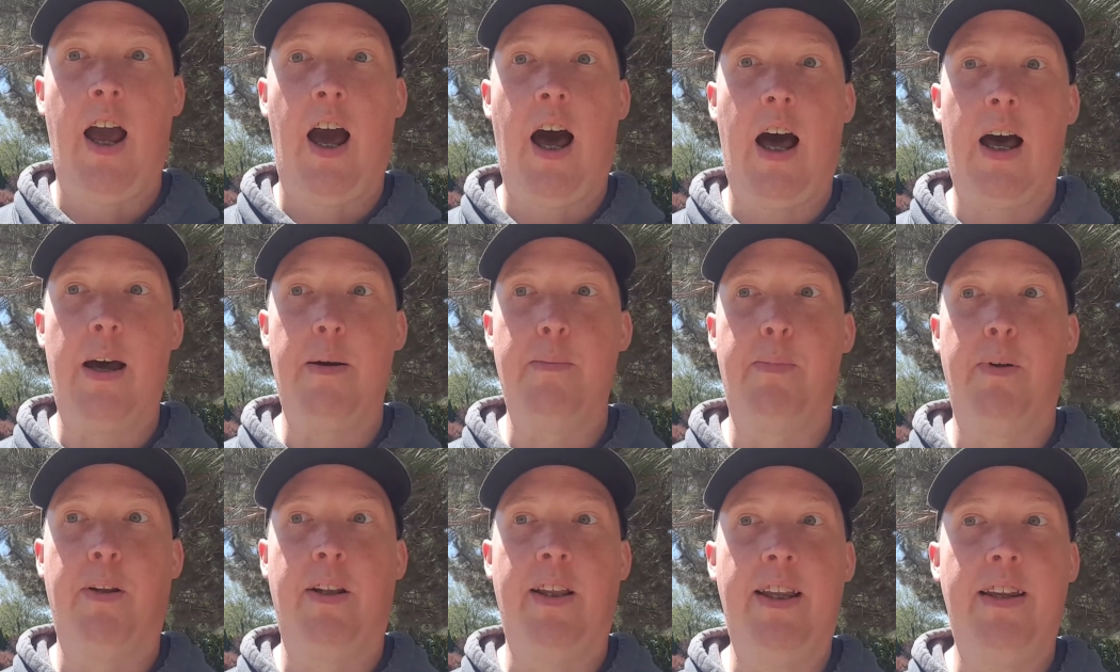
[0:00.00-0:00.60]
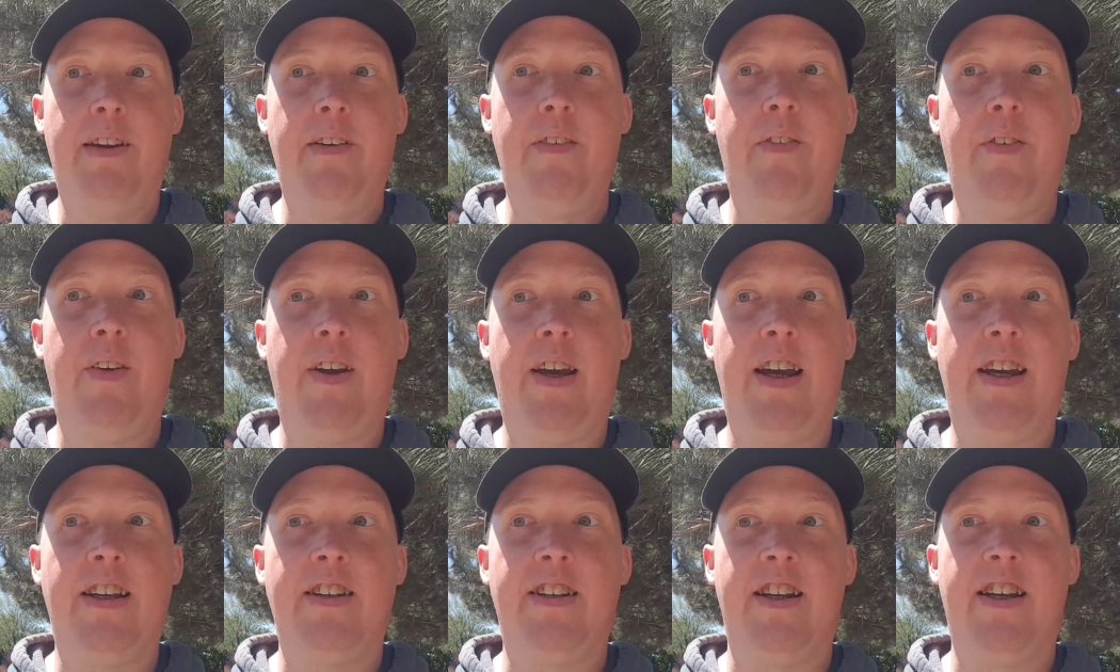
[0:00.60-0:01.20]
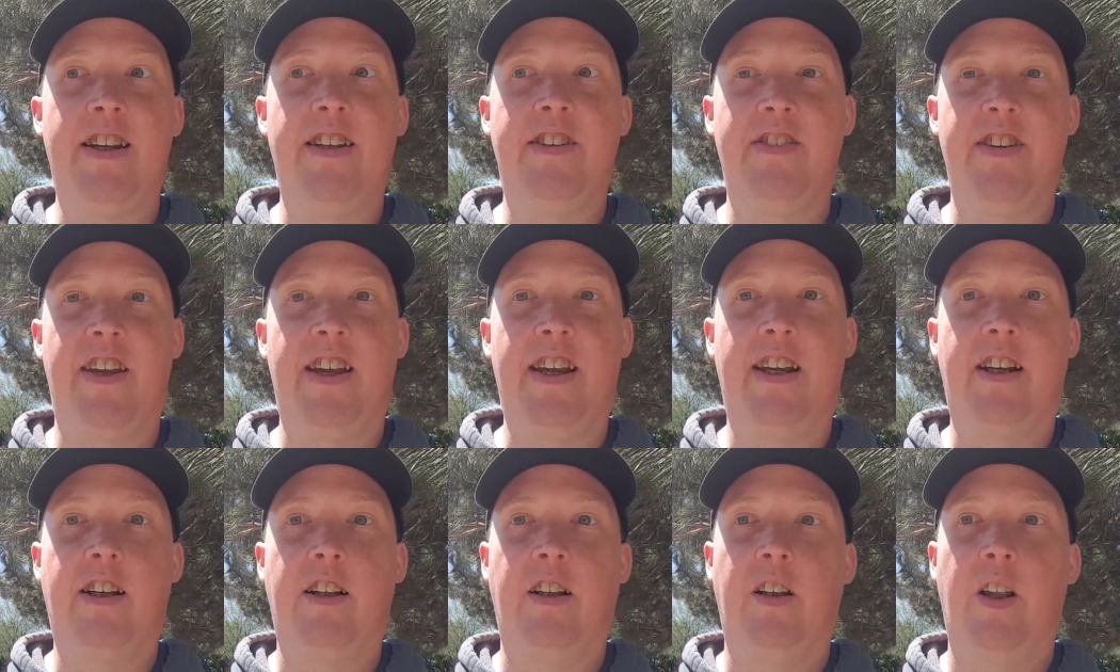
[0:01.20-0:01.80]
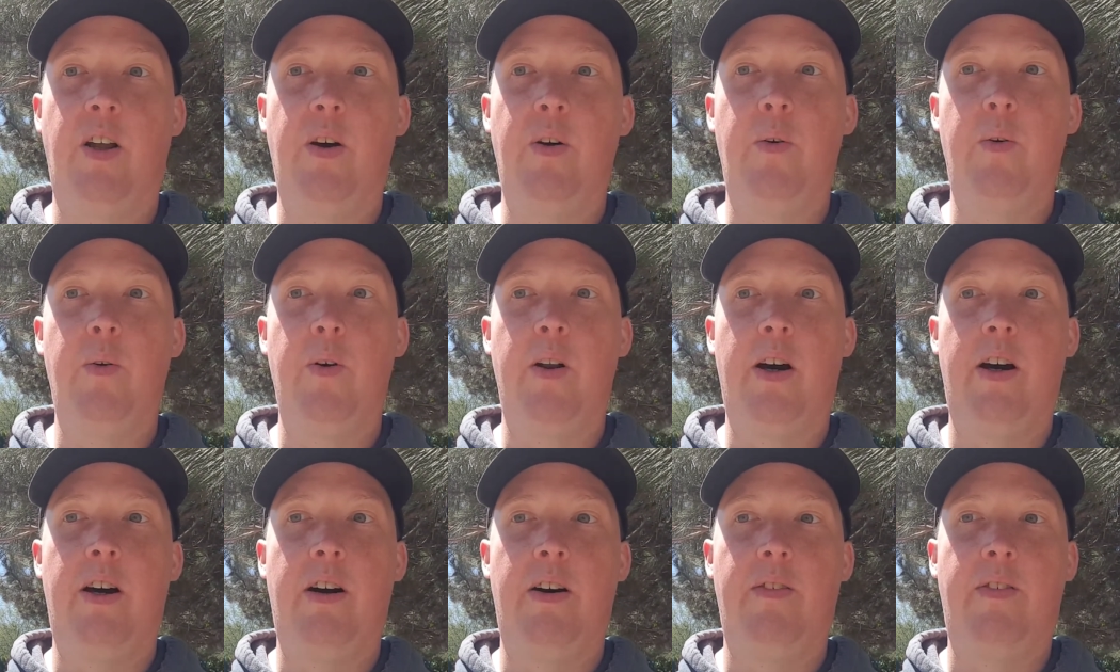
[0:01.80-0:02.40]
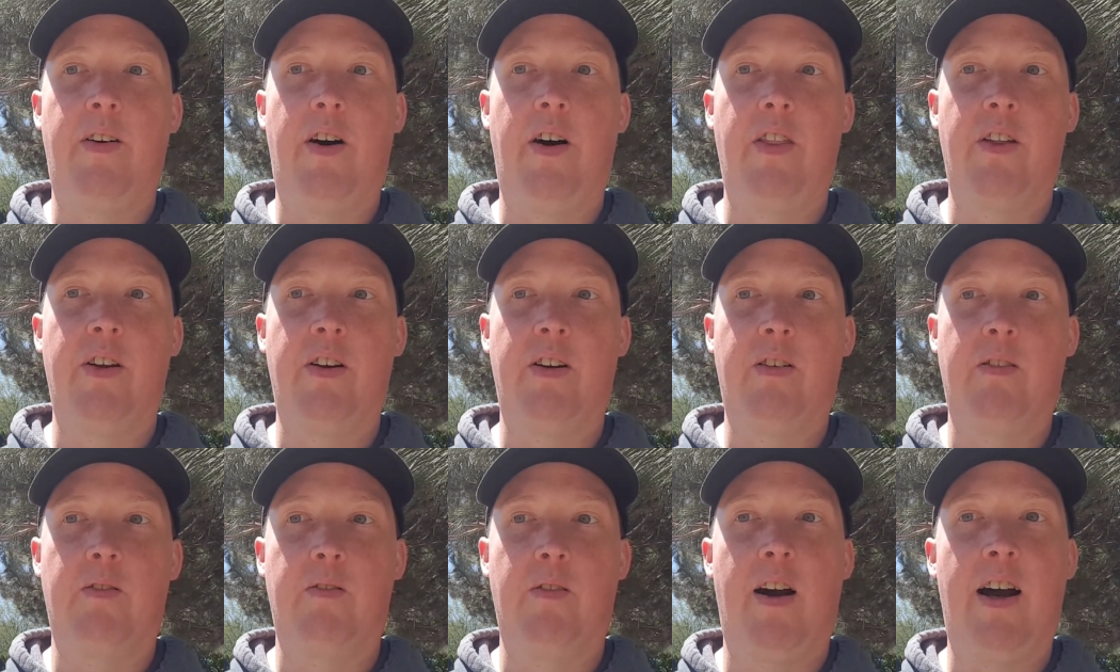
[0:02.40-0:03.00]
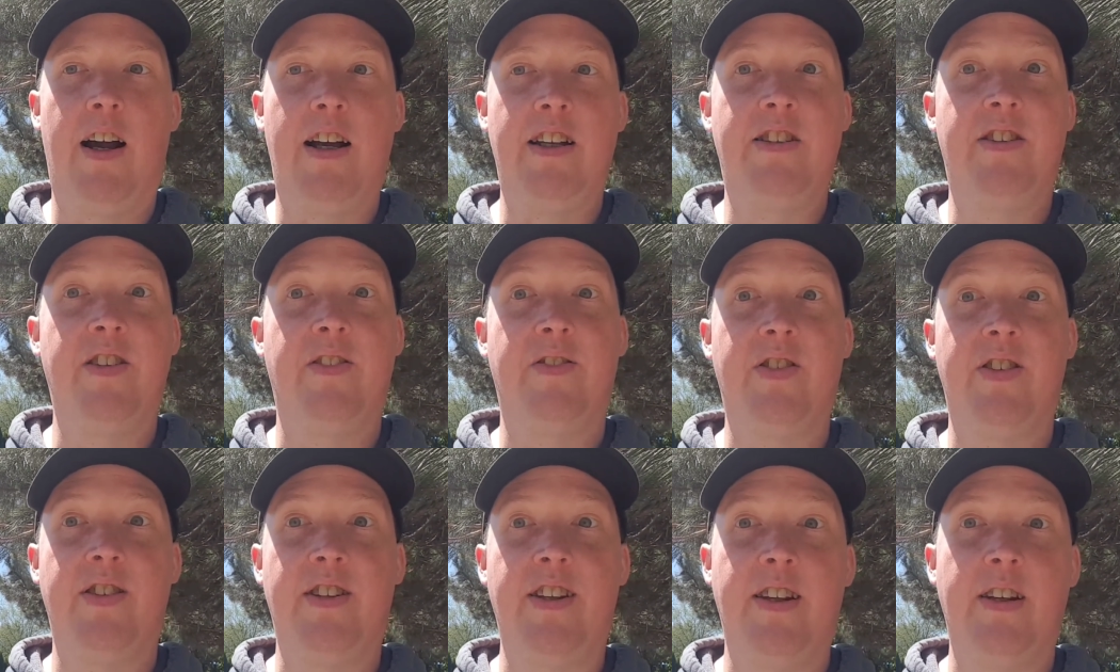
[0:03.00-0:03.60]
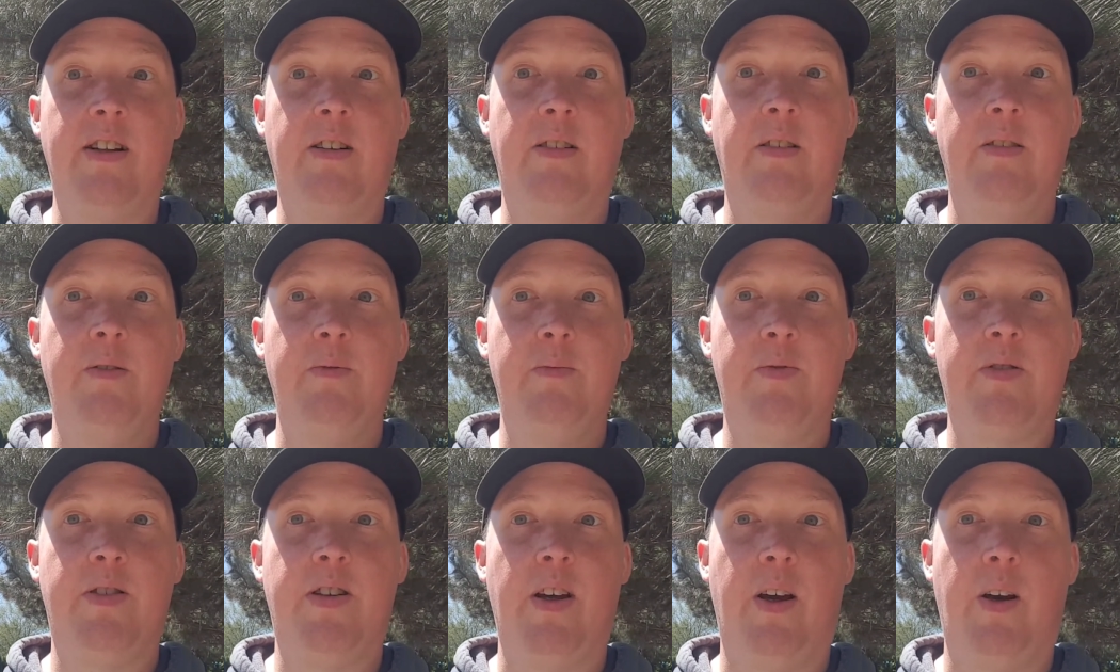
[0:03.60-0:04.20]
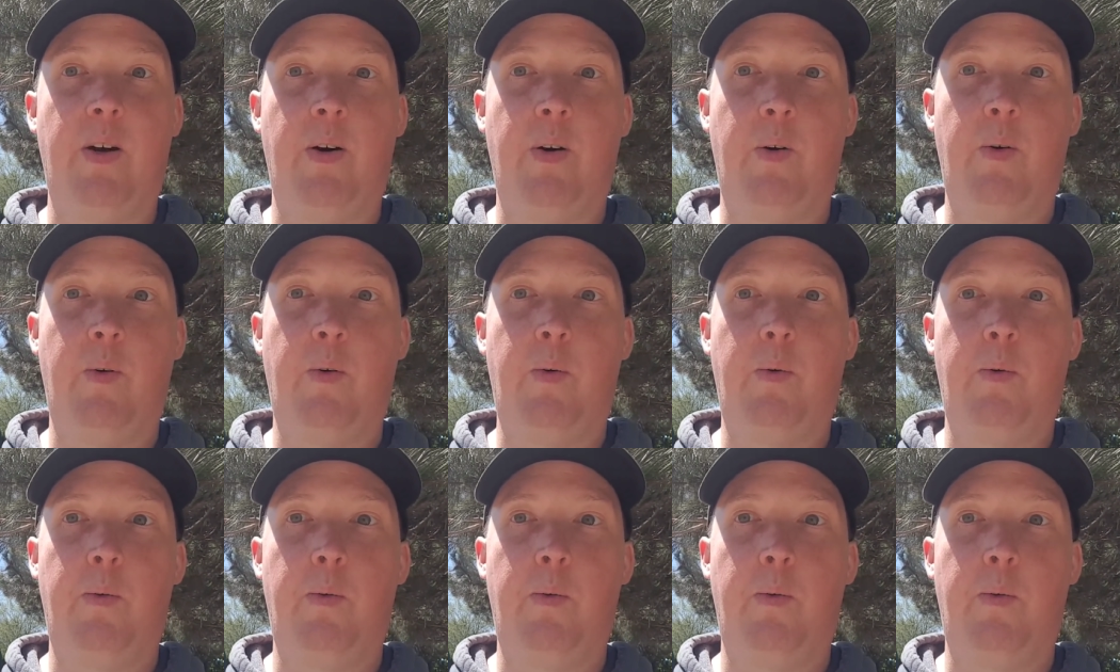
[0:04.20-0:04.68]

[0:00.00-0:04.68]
I believe it is a clone of other Rides of Steel, so